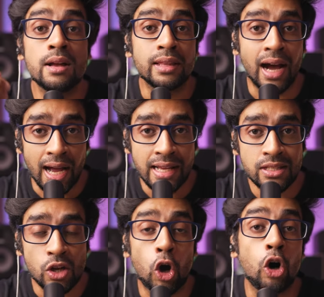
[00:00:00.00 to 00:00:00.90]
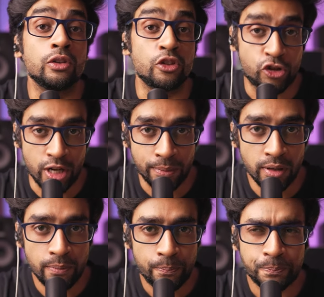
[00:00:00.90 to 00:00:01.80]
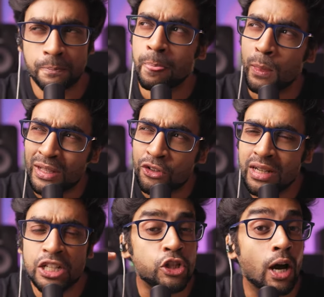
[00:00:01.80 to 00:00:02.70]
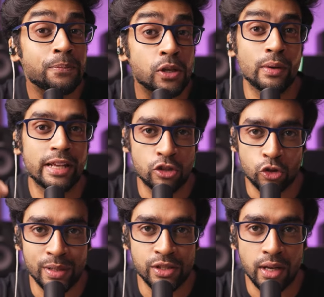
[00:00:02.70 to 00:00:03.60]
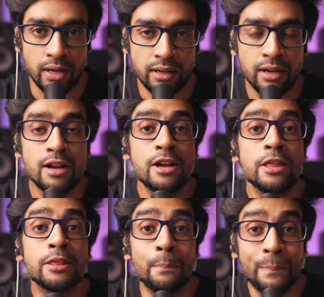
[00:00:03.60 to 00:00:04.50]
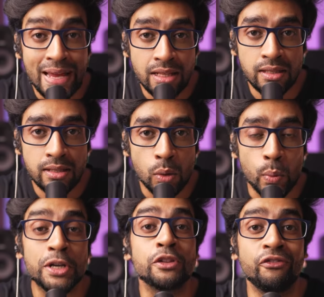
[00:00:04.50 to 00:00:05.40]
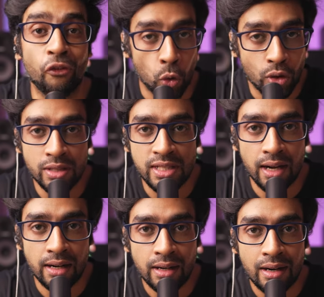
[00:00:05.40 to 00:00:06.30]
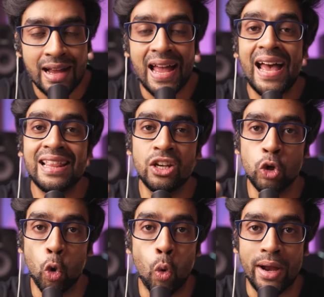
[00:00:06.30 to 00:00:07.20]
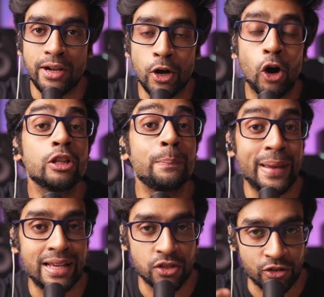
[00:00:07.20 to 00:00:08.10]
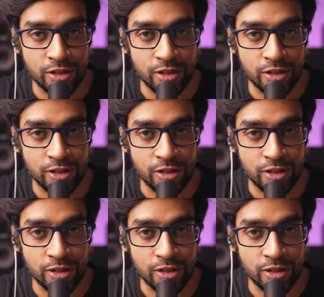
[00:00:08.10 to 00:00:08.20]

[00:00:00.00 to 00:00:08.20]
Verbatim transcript: The highs are the treble, where the really sharp sounding instruments are, the mids, where the vocals are, and the low end or the bass